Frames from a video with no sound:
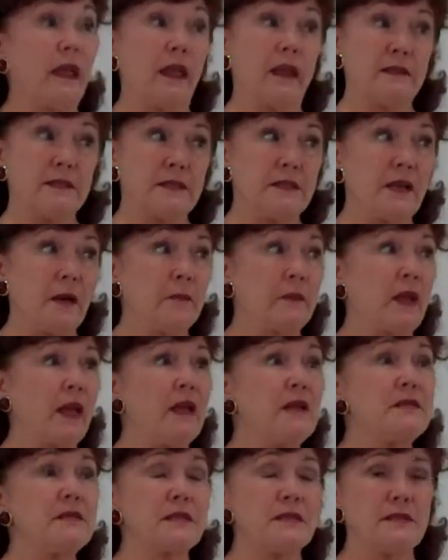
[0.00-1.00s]
in some
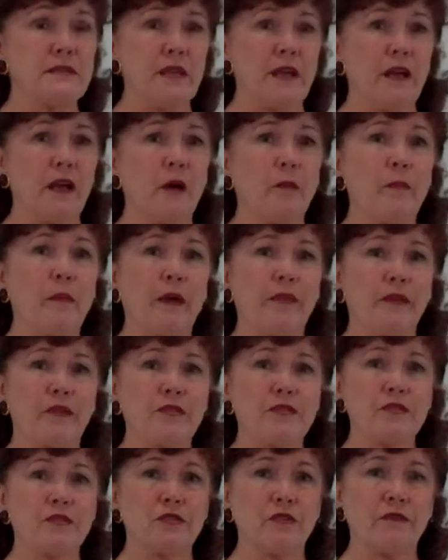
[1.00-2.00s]
cases to help
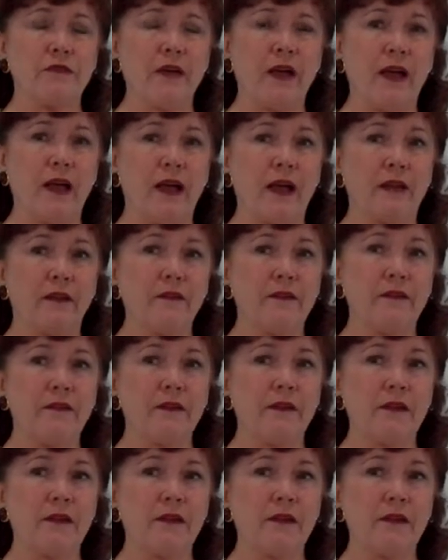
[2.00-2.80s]
others survive.